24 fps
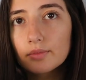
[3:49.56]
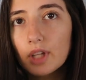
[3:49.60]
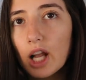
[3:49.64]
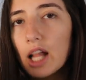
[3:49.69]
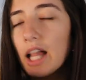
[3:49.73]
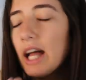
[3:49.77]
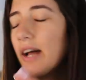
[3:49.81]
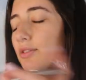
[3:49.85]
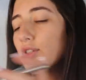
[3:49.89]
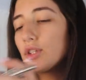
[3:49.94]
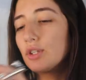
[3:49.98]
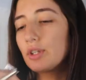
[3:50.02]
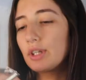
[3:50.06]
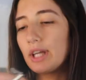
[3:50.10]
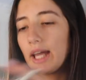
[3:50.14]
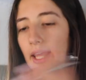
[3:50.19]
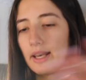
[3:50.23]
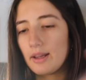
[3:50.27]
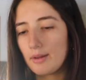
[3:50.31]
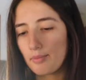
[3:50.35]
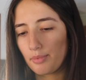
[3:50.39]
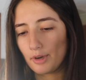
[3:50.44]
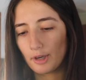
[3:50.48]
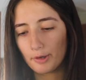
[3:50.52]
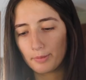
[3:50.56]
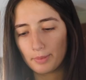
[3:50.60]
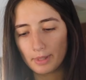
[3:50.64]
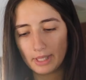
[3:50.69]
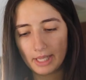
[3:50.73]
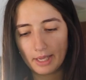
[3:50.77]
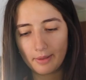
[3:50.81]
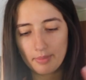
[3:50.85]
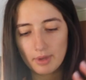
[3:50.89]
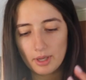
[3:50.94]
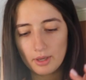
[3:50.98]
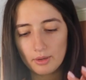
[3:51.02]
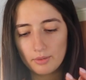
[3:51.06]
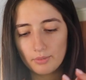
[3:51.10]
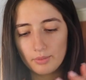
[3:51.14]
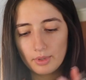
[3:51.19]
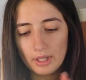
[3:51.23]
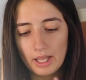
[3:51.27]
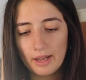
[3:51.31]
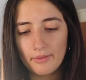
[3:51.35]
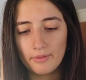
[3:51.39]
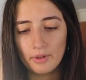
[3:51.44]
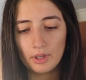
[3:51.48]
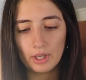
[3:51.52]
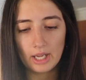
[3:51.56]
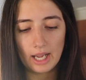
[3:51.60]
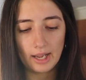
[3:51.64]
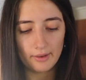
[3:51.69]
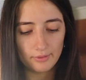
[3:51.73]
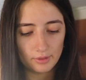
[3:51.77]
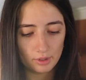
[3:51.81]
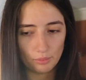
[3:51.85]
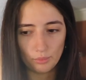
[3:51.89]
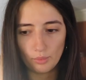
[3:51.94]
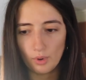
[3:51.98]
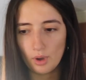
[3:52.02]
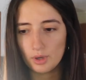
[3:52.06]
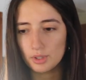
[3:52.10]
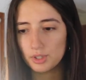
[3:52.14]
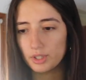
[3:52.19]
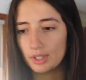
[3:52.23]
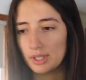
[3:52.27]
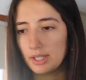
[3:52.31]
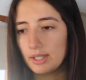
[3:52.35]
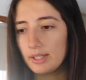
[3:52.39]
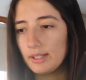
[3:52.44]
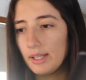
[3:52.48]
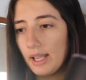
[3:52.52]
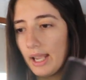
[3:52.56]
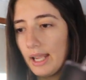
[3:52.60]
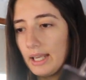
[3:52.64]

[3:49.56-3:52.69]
I'll have to look at it properly, but we'll have a look. I have to wash this